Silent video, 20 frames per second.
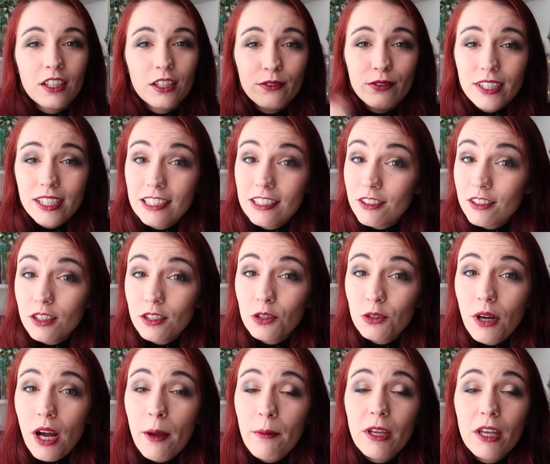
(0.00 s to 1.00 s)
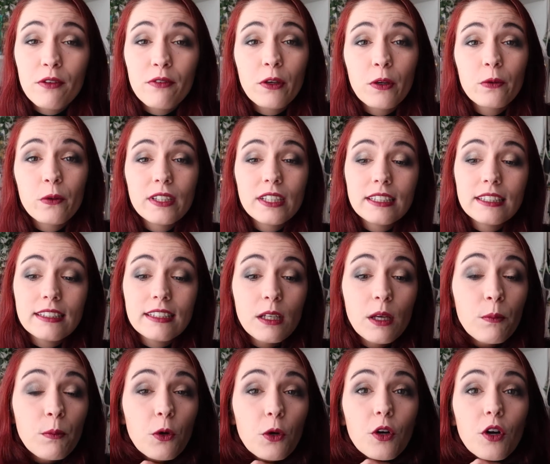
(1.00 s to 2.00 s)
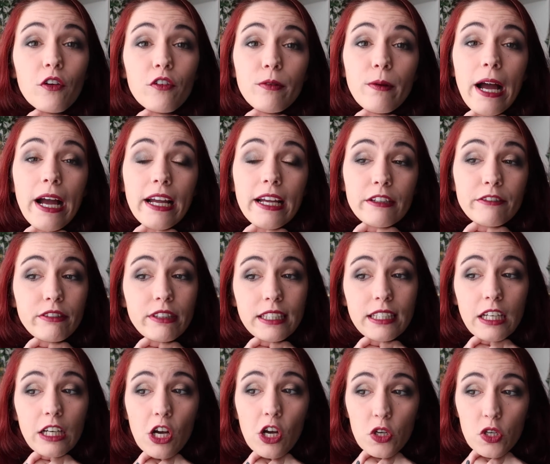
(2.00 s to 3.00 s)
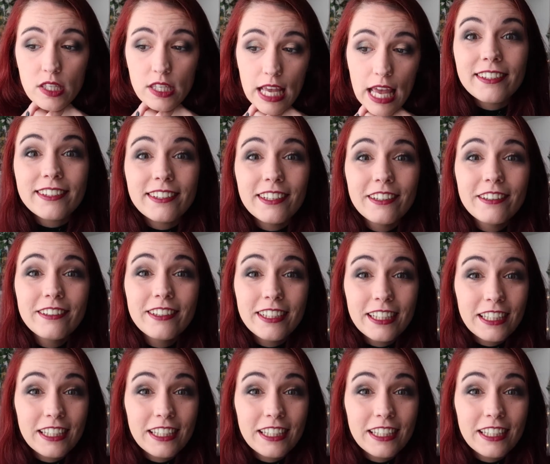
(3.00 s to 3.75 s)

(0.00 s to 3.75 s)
don't forget to subscribe if you want to see more of my videos. See you